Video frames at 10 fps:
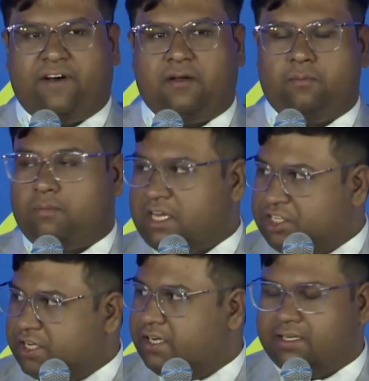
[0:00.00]
Irfan
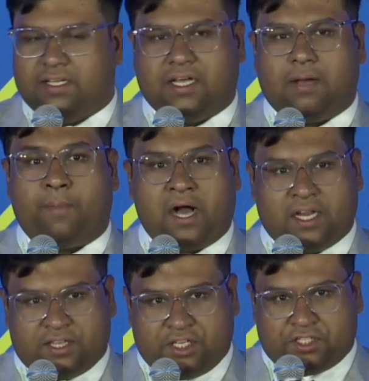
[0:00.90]
mentioned
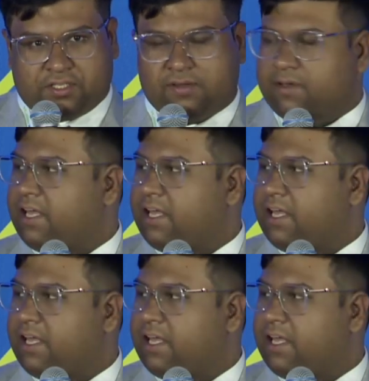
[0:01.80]
Bangladesh